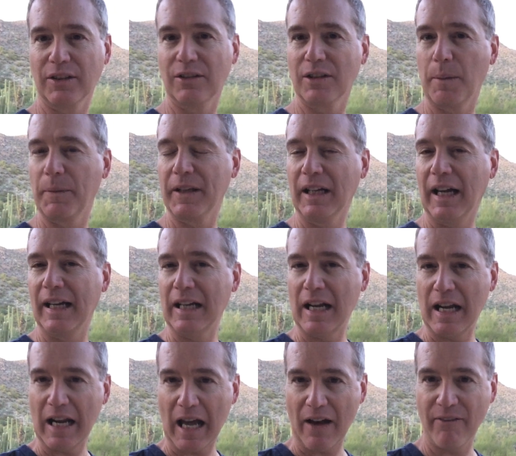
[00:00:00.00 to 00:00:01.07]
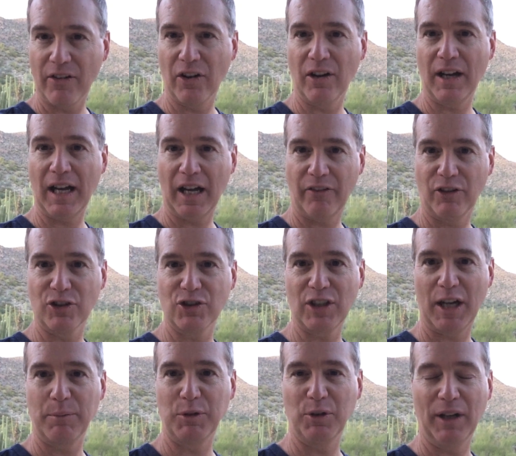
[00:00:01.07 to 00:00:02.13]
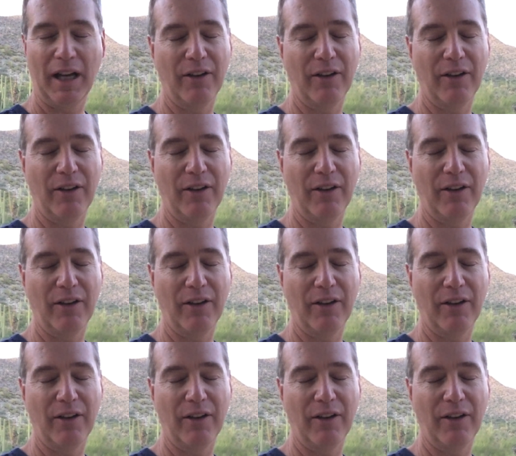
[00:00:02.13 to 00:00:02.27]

is something I never, ever stop doing.